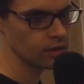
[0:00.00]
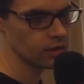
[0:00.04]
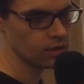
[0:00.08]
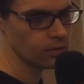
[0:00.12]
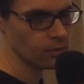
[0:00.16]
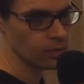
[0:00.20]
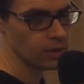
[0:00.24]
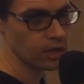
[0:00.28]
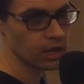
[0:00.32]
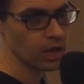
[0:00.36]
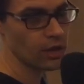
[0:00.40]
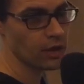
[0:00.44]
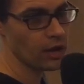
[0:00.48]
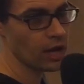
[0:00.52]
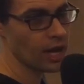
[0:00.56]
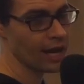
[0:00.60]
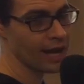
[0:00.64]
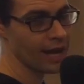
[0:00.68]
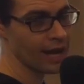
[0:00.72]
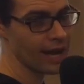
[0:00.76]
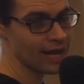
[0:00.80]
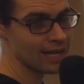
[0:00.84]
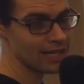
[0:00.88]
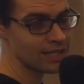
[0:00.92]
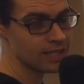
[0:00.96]
With a load of
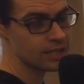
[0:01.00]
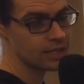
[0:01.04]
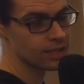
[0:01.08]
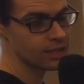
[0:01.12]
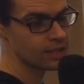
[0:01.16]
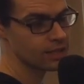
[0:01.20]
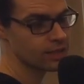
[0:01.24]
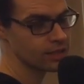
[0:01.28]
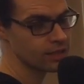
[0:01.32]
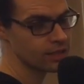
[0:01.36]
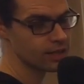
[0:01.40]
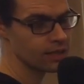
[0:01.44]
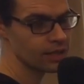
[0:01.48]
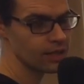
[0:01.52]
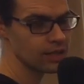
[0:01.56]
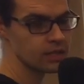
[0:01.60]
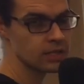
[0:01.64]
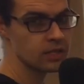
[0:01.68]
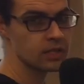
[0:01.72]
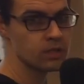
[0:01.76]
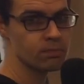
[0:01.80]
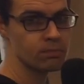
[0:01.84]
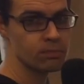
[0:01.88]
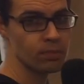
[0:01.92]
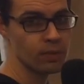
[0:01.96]
hi-hats. This
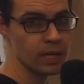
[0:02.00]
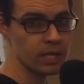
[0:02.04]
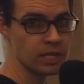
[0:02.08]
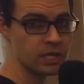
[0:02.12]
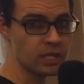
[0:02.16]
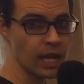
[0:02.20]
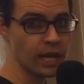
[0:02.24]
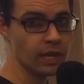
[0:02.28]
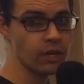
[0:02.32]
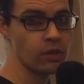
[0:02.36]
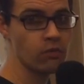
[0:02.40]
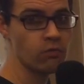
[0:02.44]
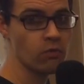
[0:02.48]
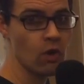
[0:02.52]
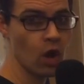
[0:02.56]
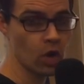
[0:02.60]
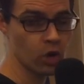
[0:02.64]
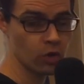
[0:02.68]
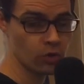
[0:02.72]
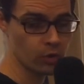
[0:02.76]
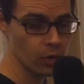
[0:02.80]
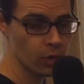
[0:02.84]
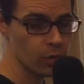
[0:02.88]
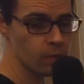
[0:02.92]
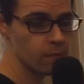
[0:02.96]
is a pretty standard rock
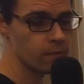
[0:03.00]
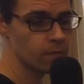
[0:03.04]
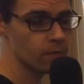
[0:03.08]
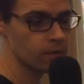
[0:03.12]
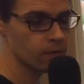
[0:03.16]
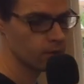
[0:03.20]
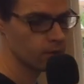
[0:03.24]
groove.